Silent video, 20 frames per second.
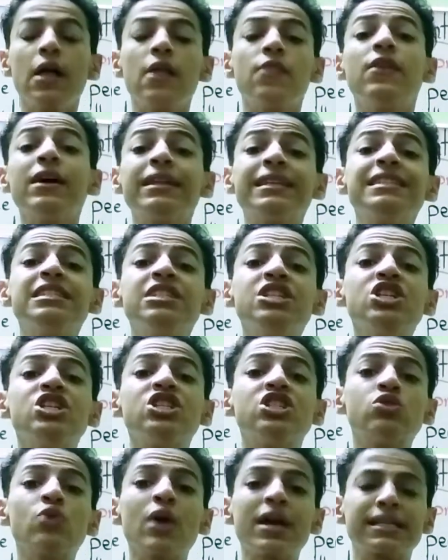that is
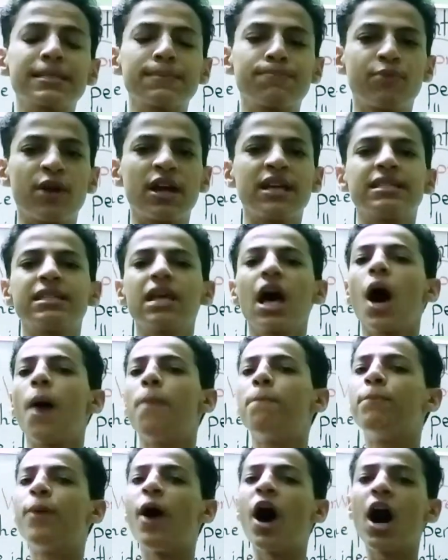used to express
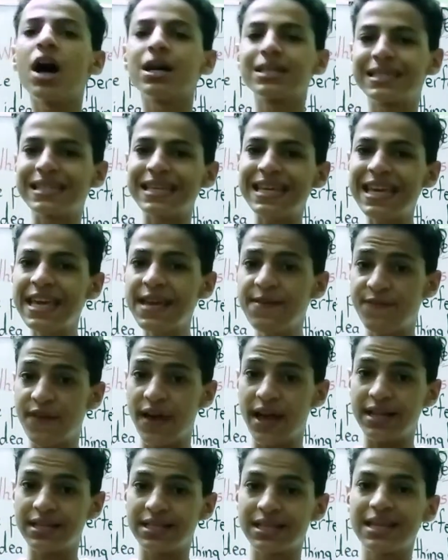a past
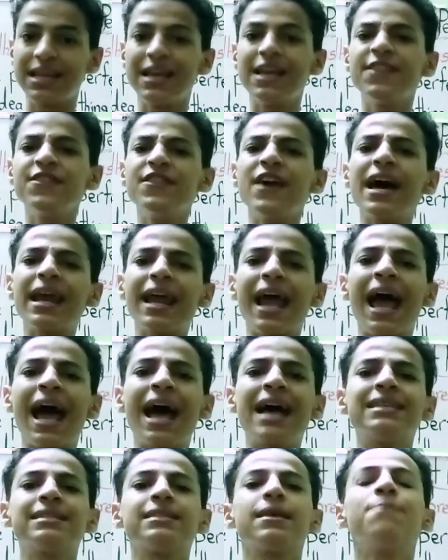event that
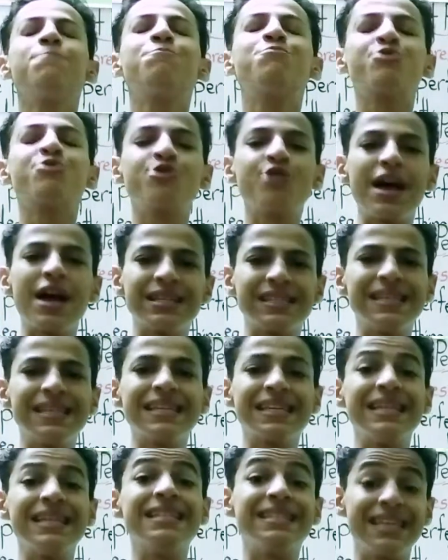has
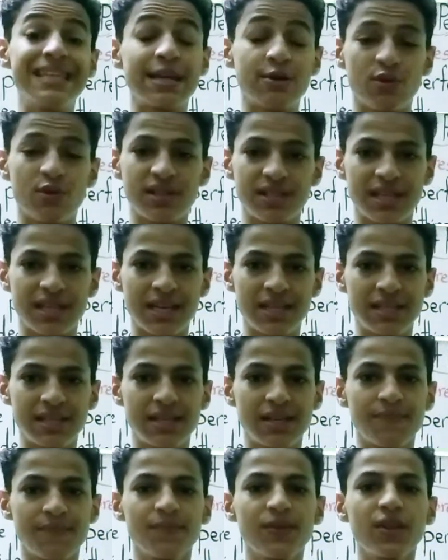present consequences.